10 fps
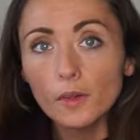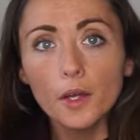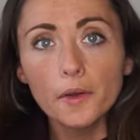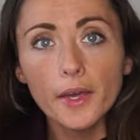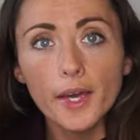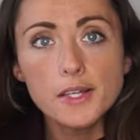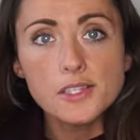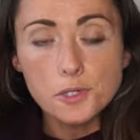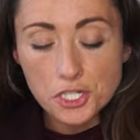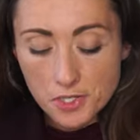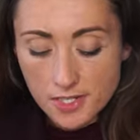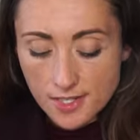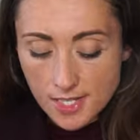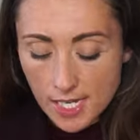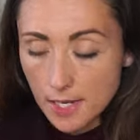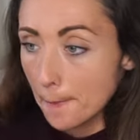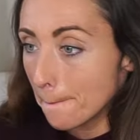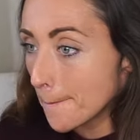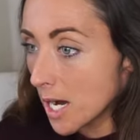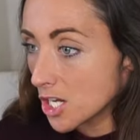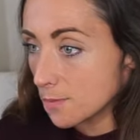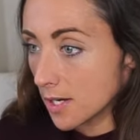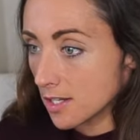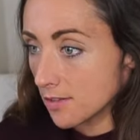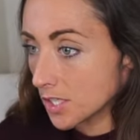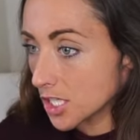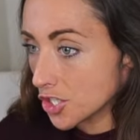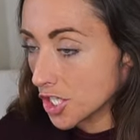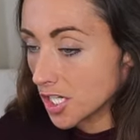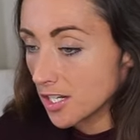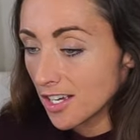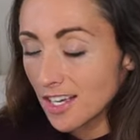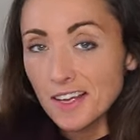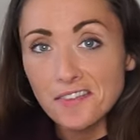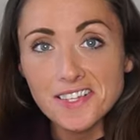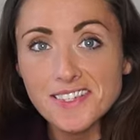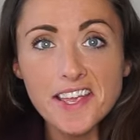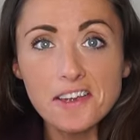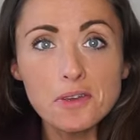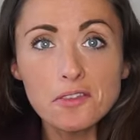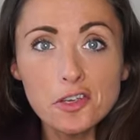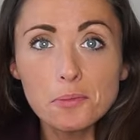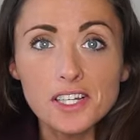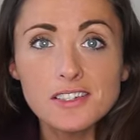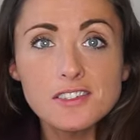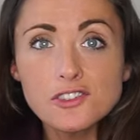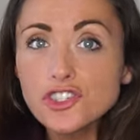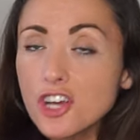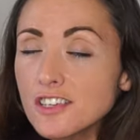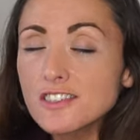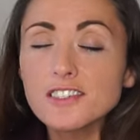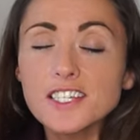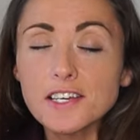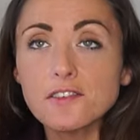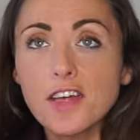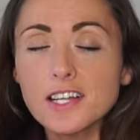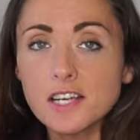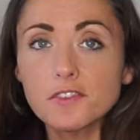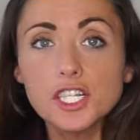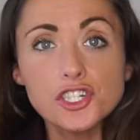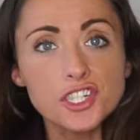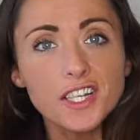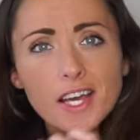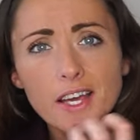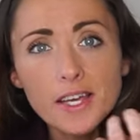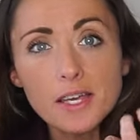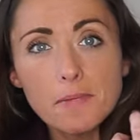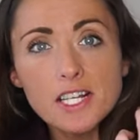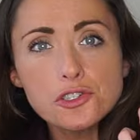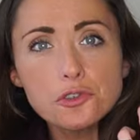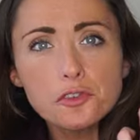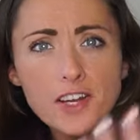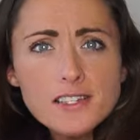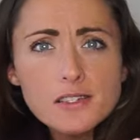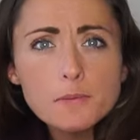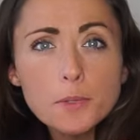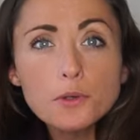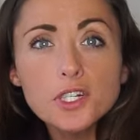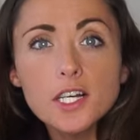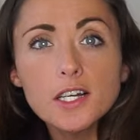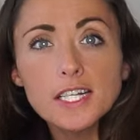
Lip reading: Okay, so as you can see, much better definition. That's taken me a few minutes just to give that definition. It makes your face look bolder.